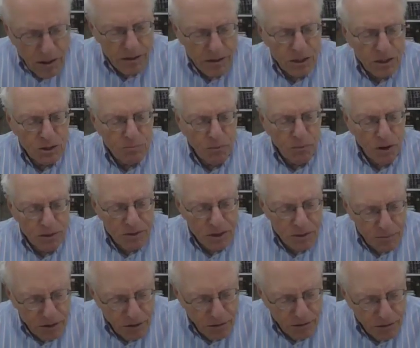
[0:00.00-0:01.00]

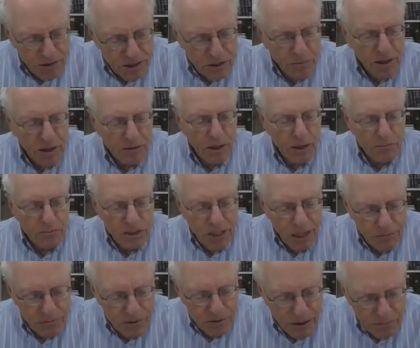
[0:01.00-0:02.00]

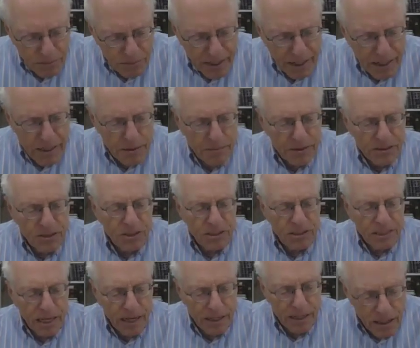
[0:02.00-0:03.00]
The beginning of the
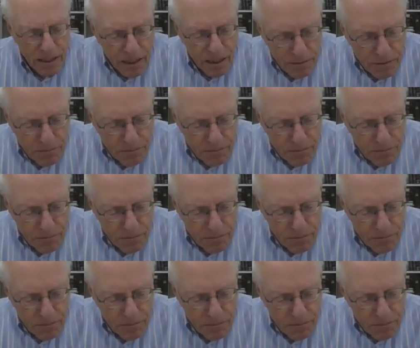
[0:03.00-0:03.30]
Mishnah said,